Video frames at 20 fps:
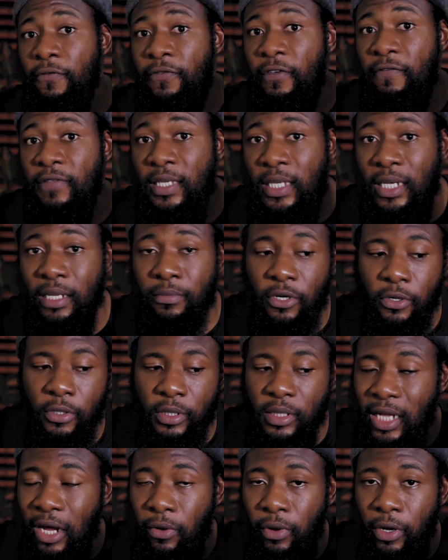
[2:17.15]
15
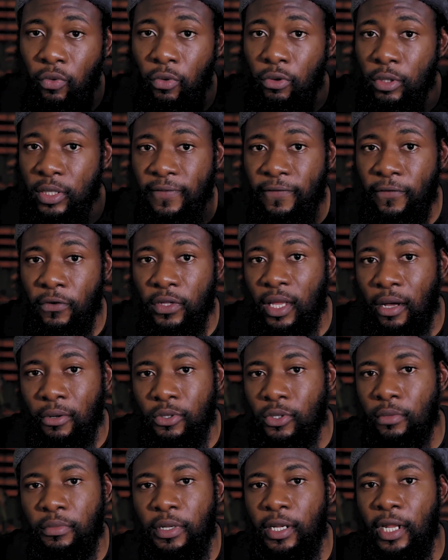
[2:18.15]
because that one was
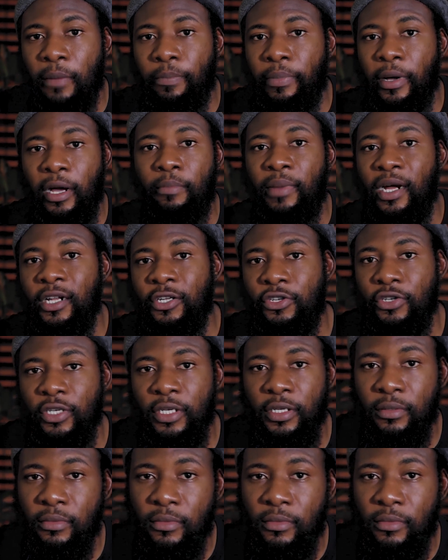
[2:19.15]
4,000 mAh battery.